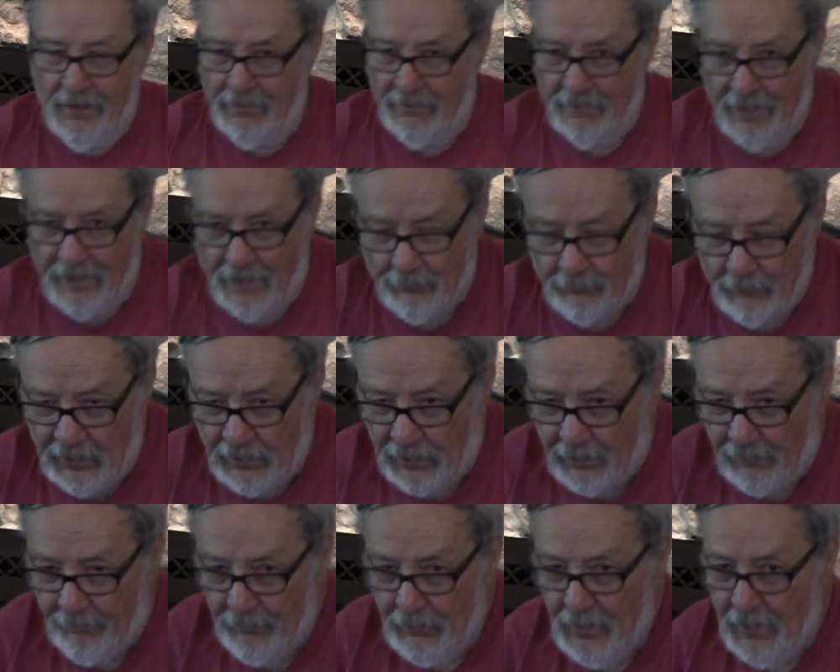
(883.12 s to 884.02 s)
not
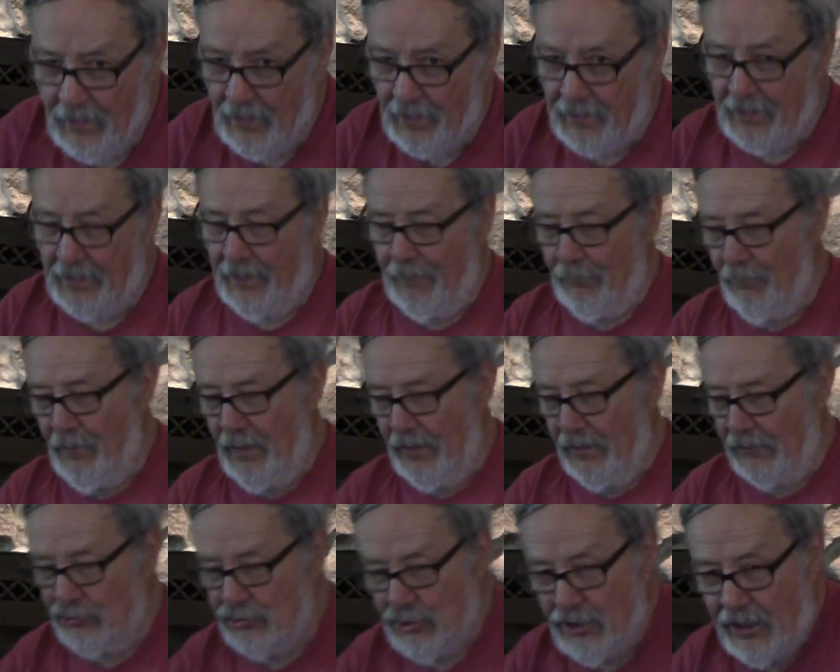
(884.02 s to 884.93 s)
me. I got
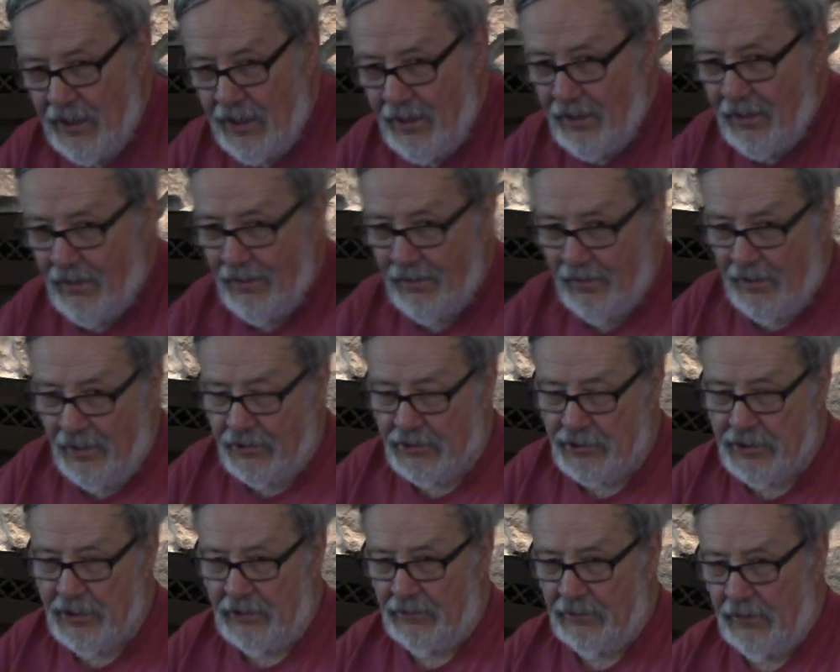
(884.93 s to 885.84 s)
my chair, and I
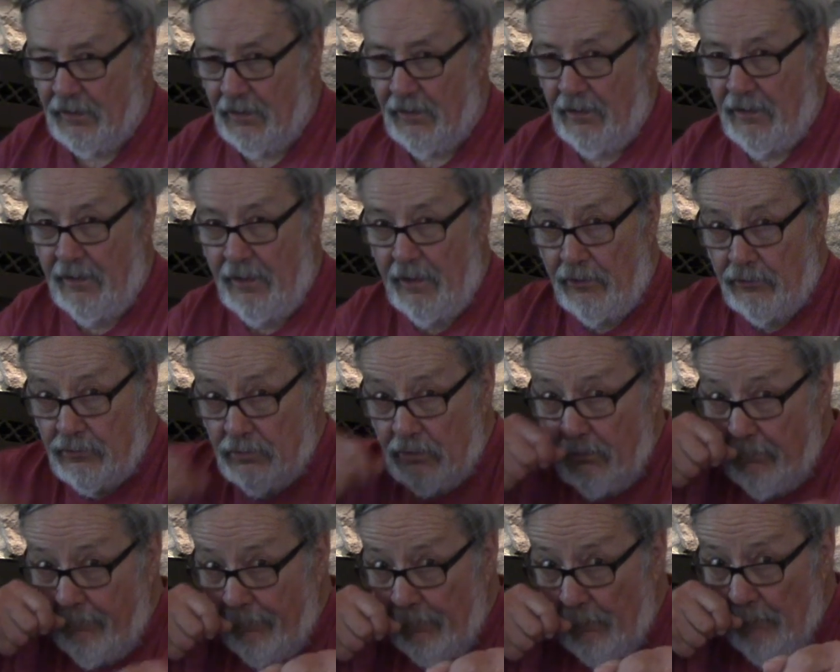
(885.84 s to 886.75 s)
sit there, and I
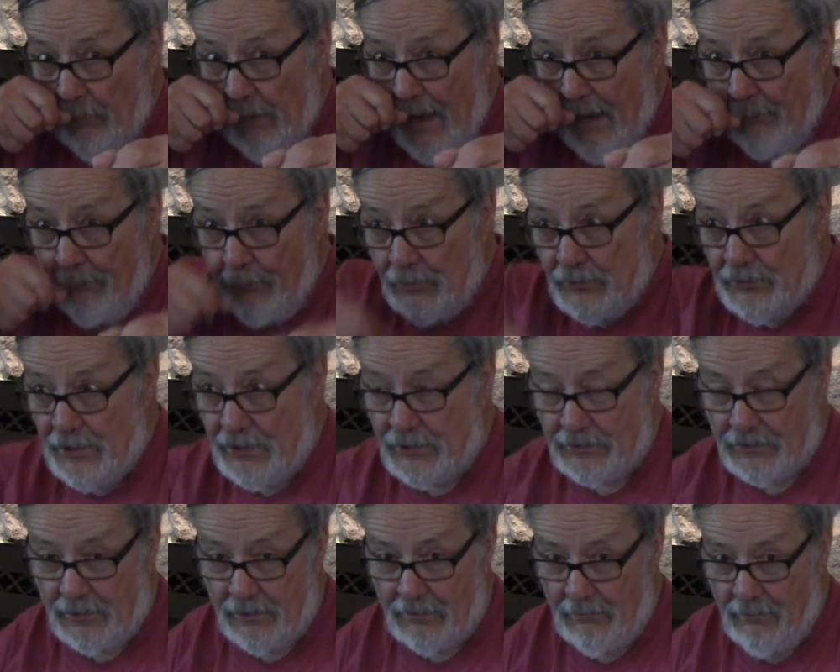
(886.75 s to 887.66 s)
shoot from that
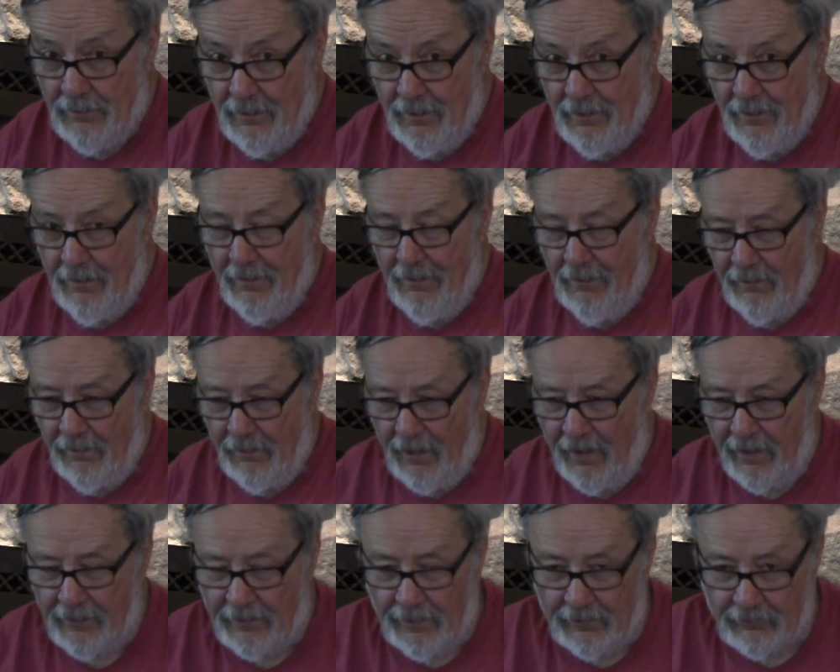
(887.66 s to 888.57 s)
position.
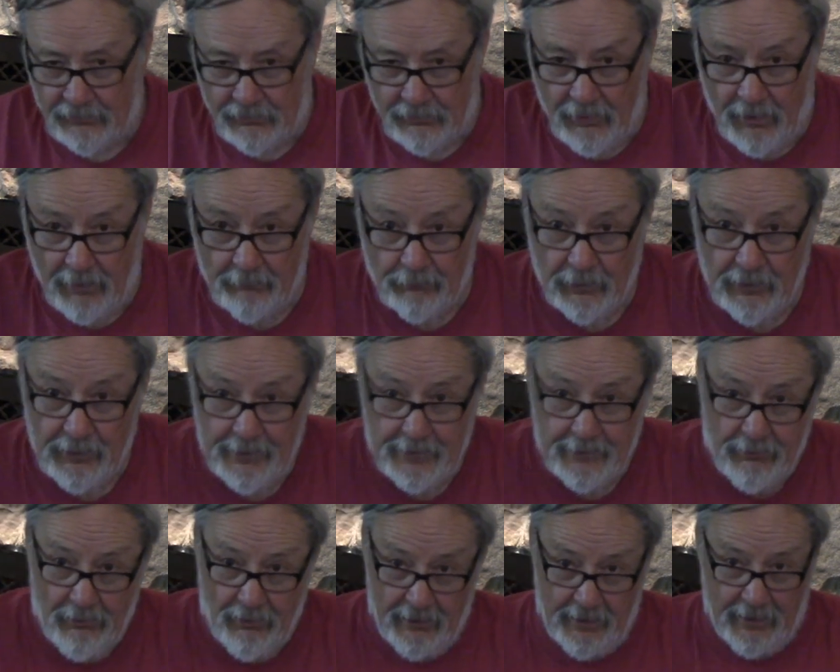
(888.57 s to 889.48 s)
I get so I'm really
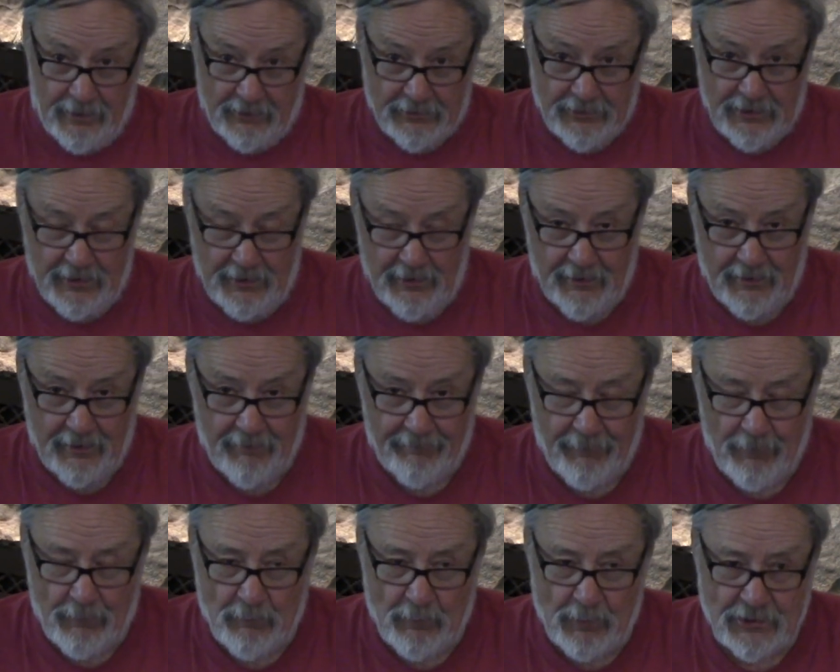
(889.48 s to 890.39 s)
good at sitting
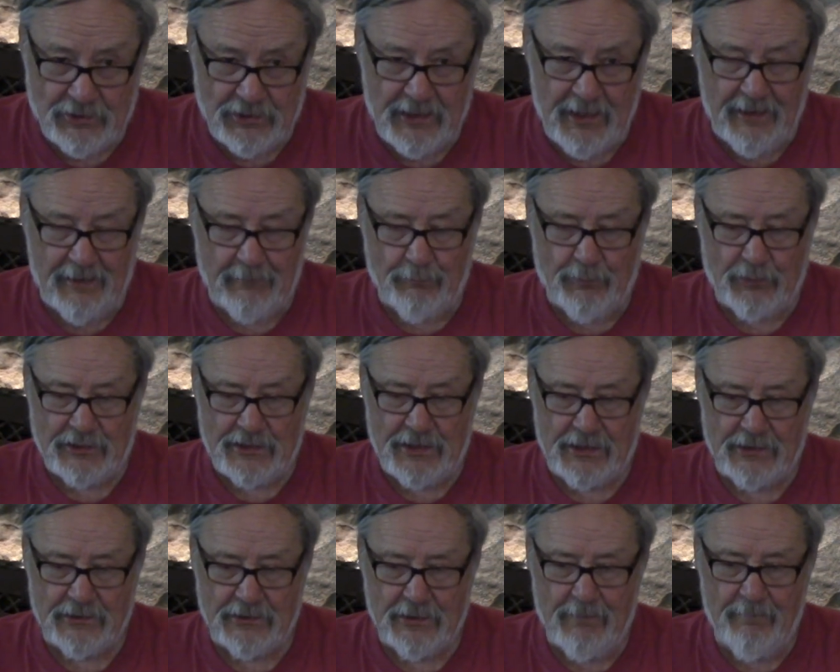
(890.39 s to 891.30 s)
from a sitting
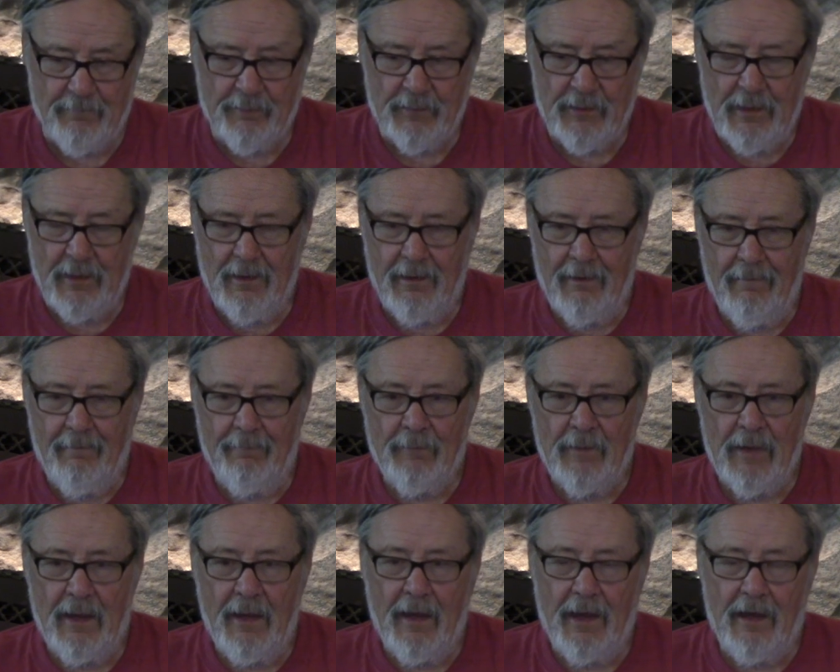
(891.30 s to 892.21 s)
position.
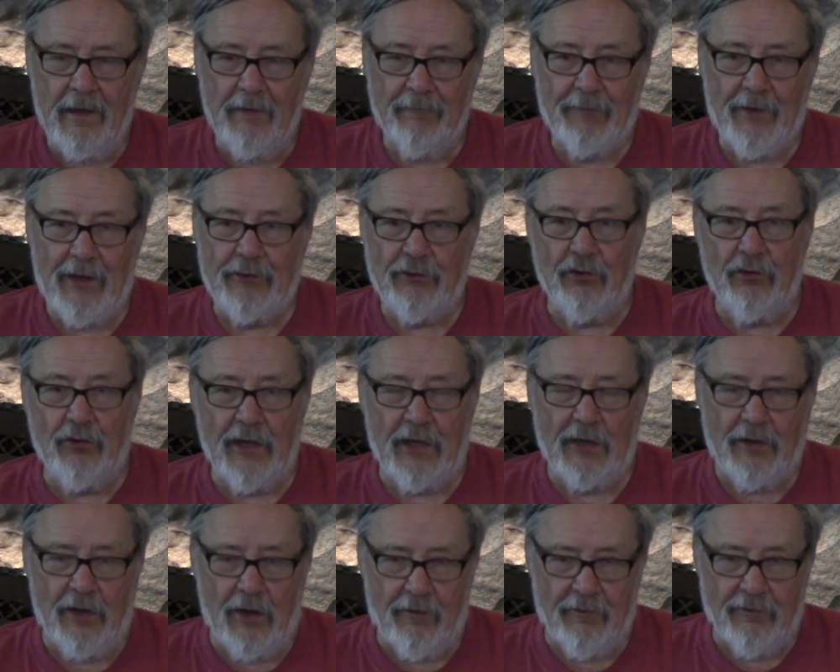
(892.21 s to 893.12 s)
And if I do
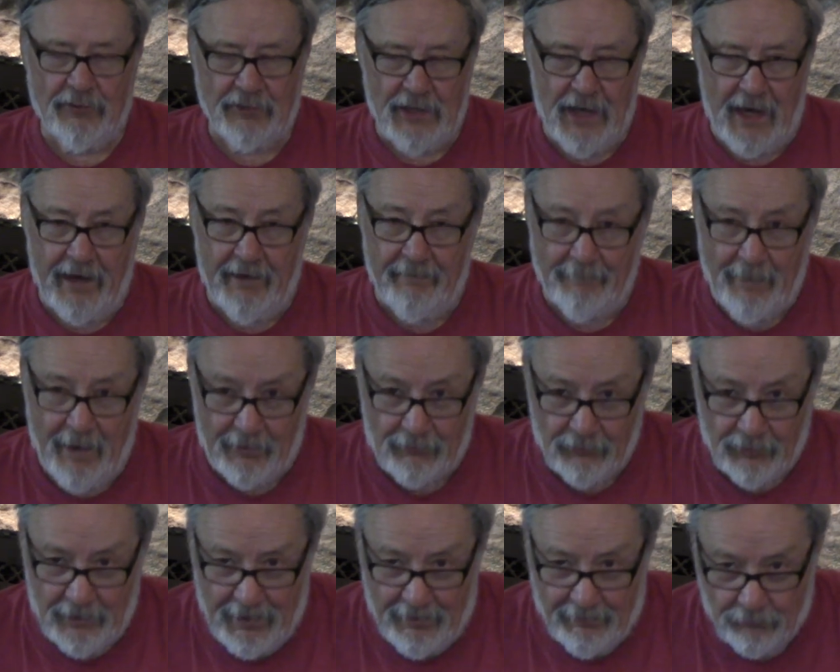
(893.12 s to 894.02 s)
get nervous, I'm not
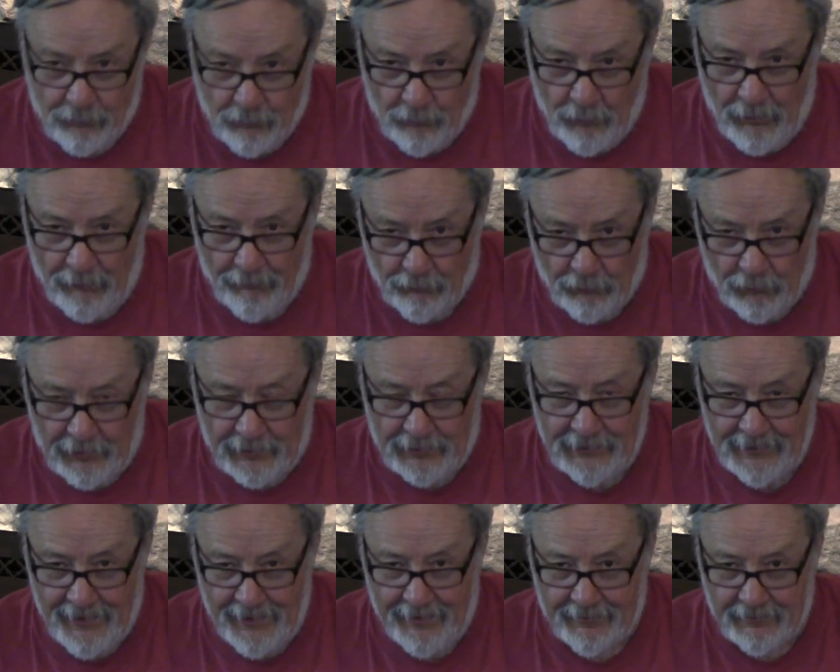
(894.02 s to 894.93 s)
going to have quivering
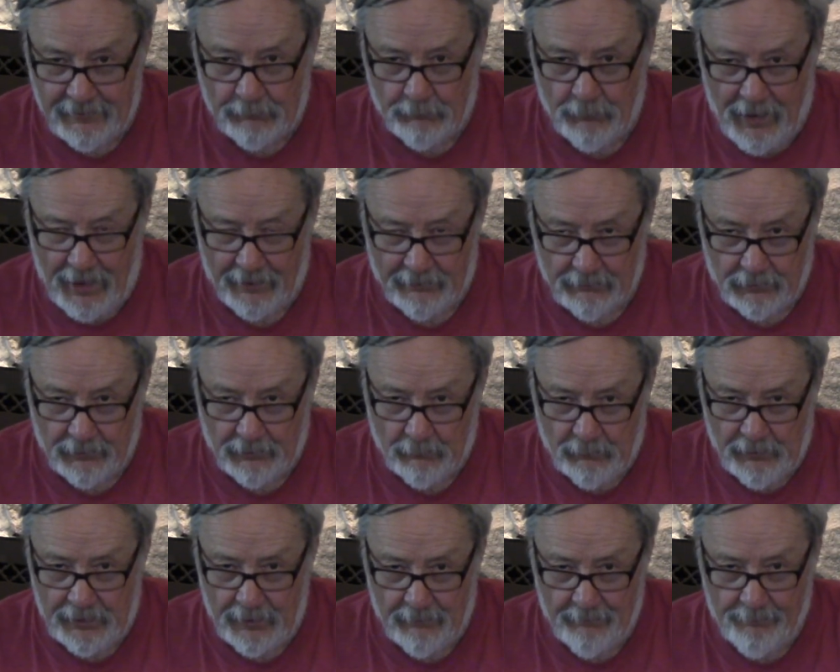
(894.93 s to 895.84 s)
legs
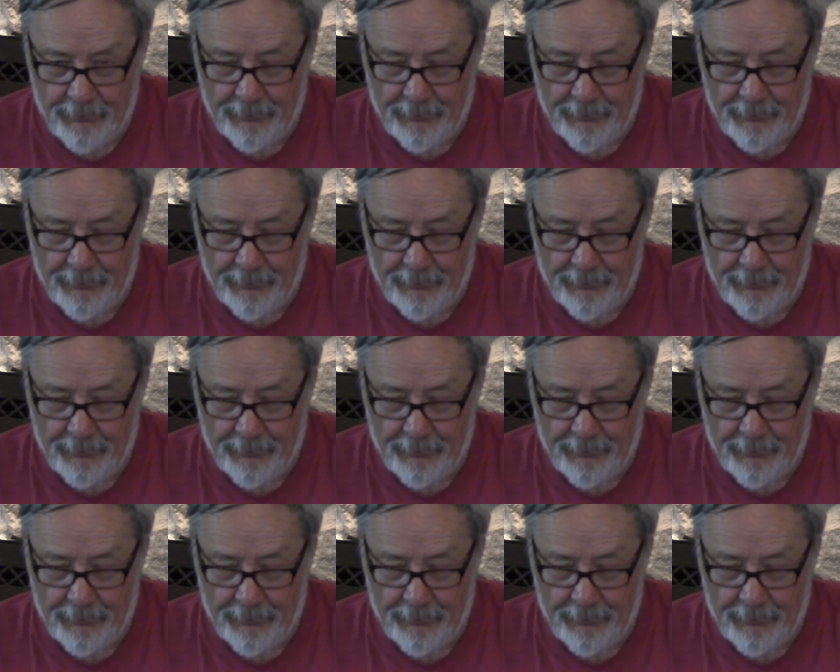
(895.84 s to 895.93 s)
bothering me.